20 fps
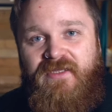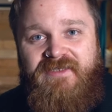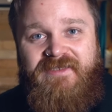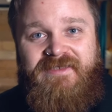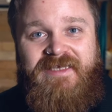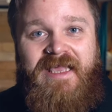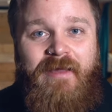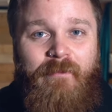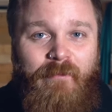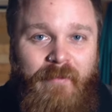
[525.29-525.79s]

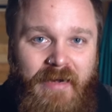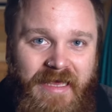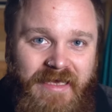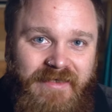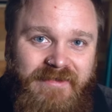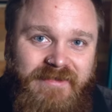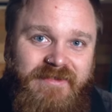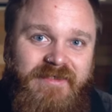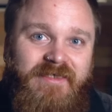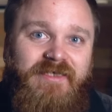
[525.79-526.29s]

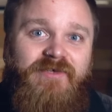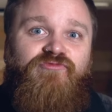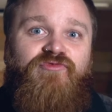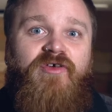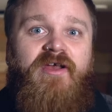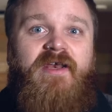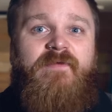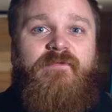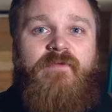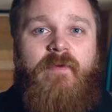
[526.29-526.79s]
sandblasted,
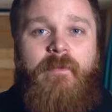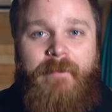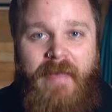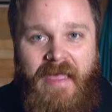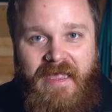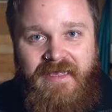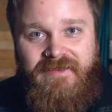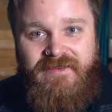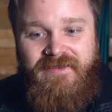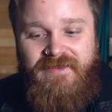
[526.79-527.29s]
ready for
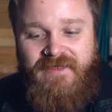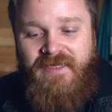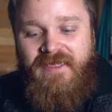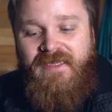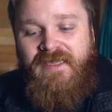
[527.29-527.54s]
paint.